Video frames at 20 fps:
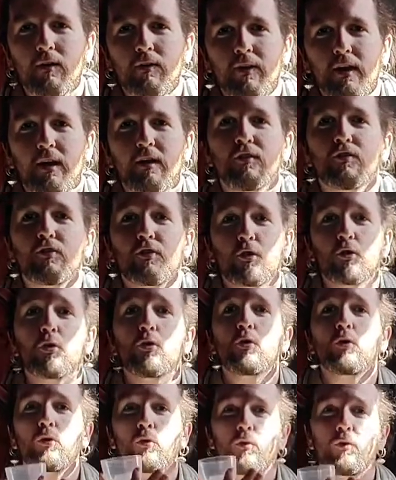that is the
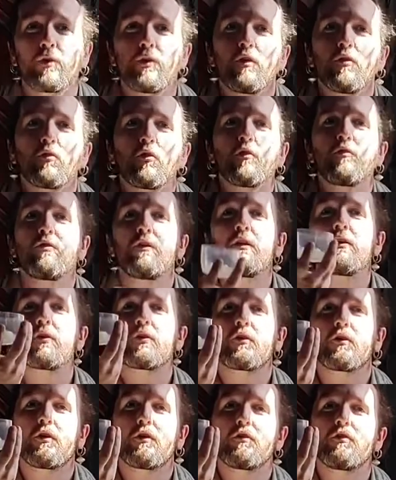Guru, the
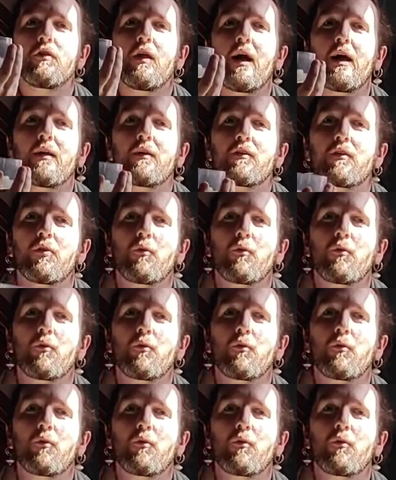revealer of light,